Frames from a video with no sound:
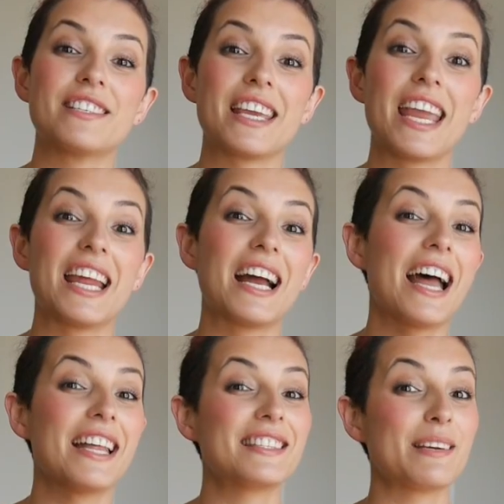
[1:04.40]
fussy
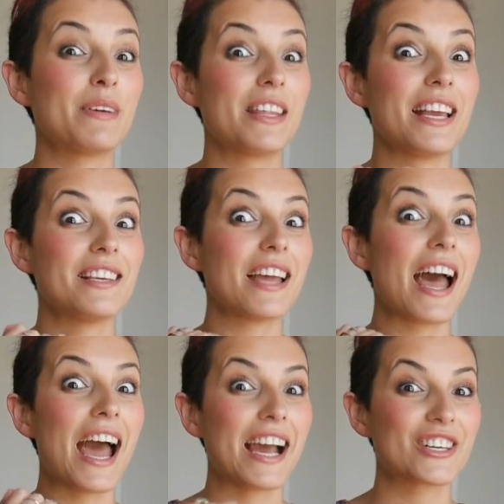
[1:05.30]
eater and some of these
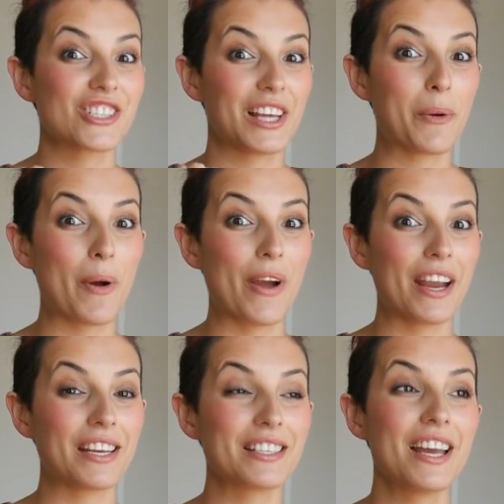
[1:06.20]
actually
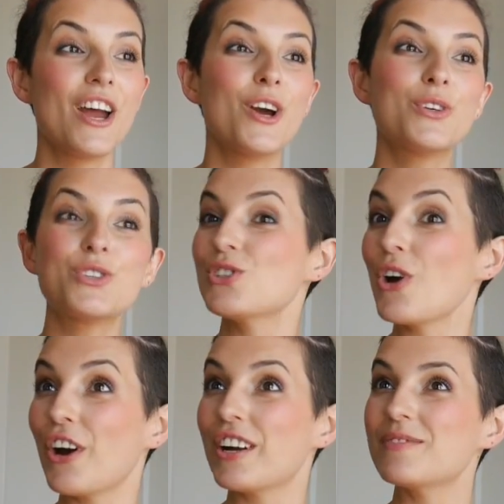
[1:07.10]
worked.
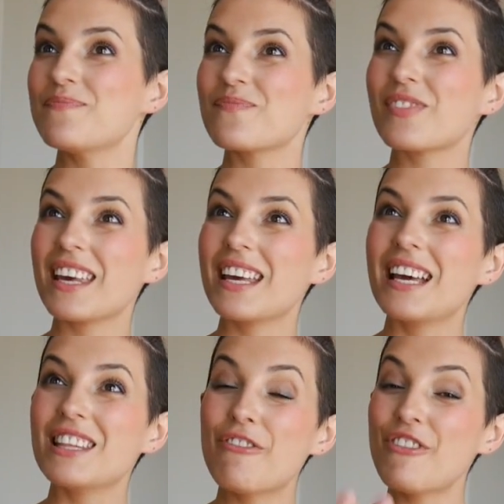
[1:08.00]
So
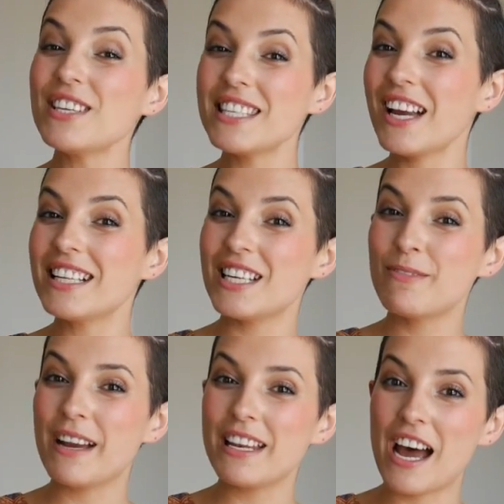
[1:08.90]
the first thing I
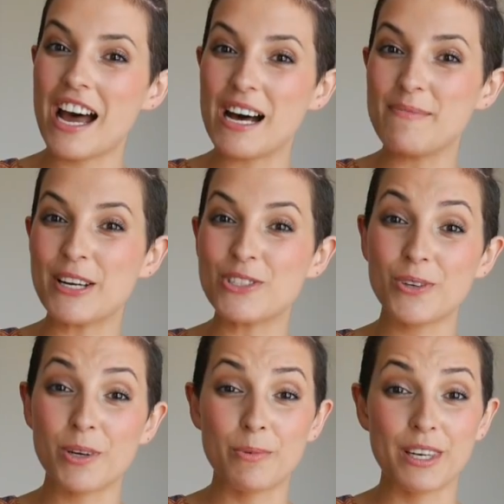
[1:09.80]
did when my
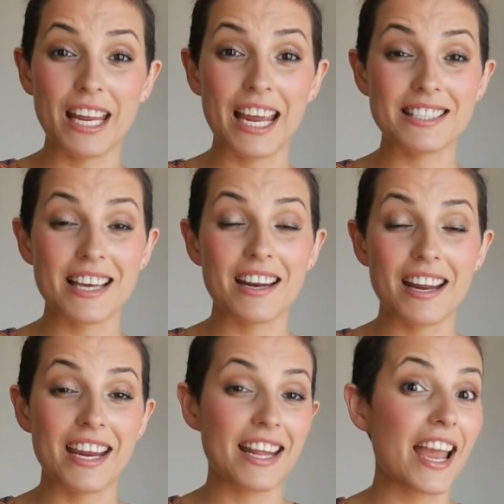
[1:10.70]
daughter
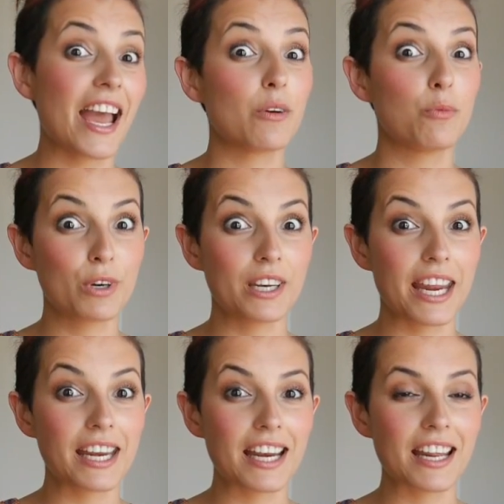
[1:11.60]
started eating and
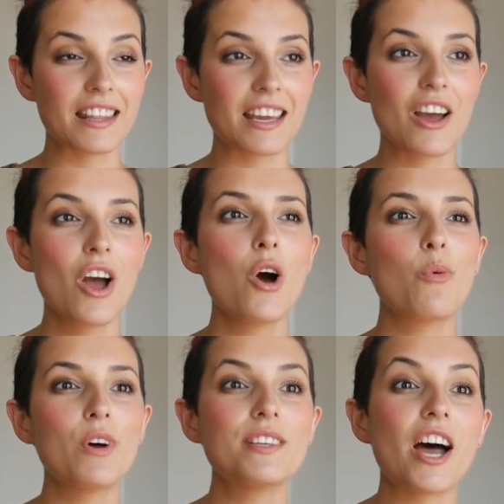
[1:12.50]
wouldn't eat anything
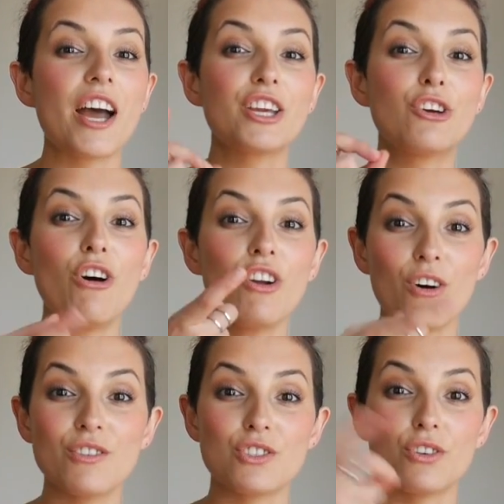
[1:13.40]
was I got
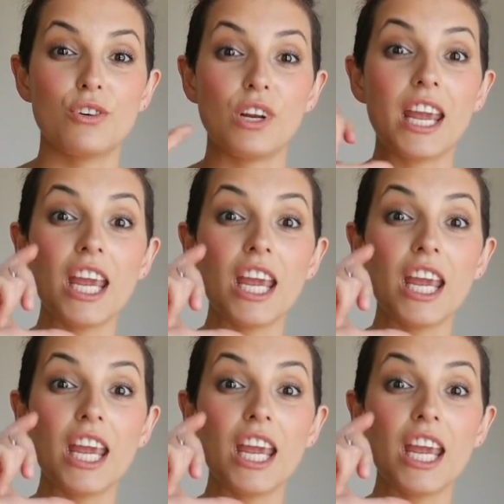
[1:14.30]
onto